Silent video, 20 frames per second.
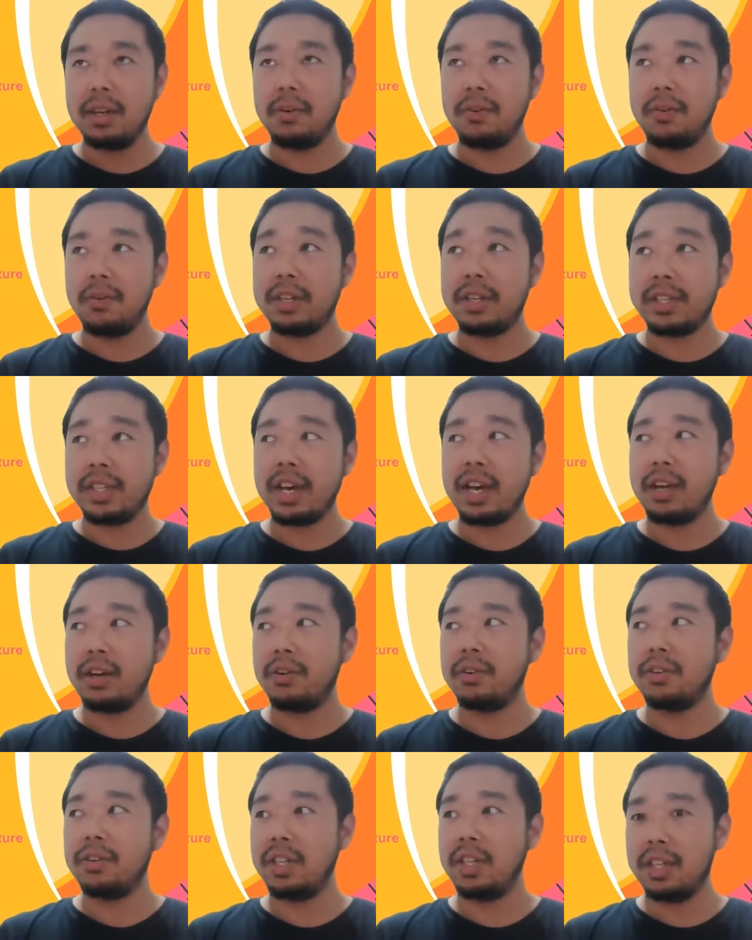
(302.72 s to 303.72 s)
or
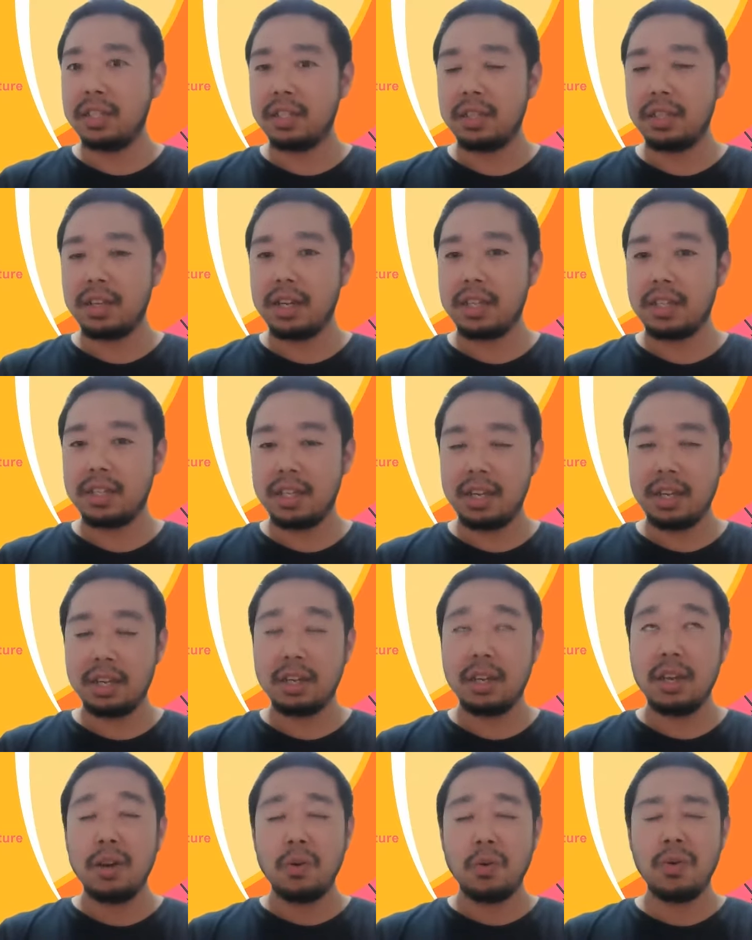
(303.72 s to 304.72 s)
psychologists, I
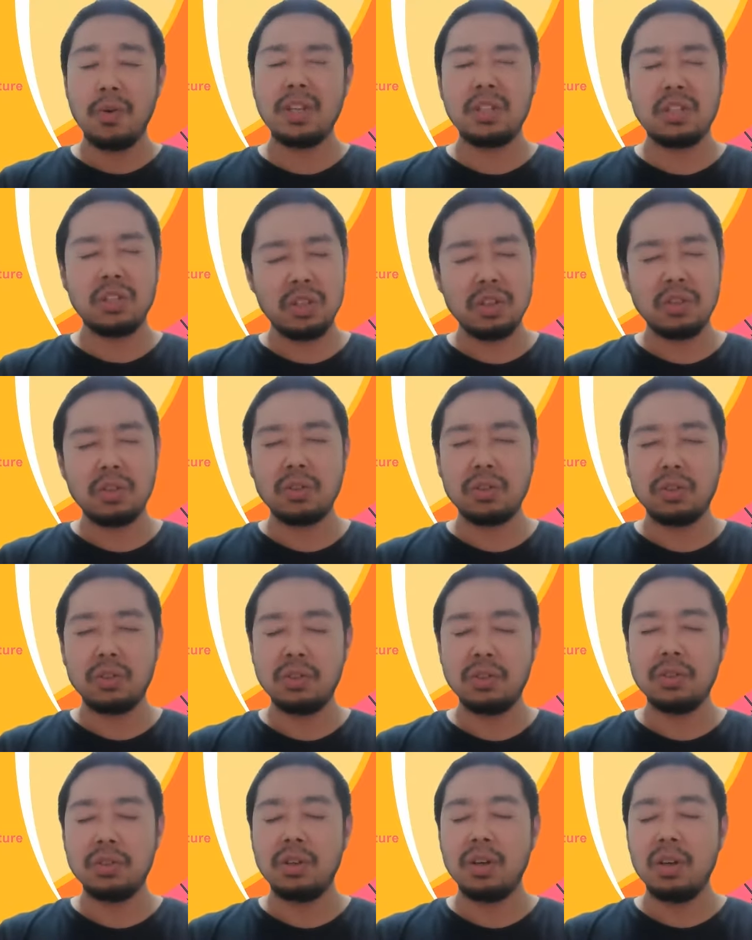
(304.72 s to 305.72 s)
think we should
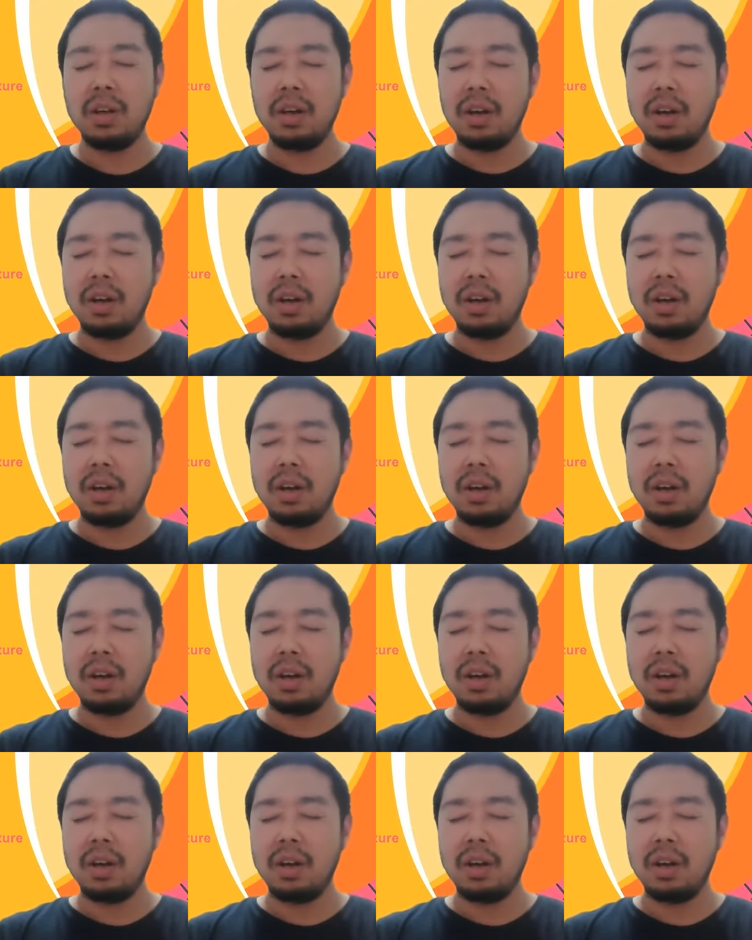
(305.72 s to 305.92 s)
do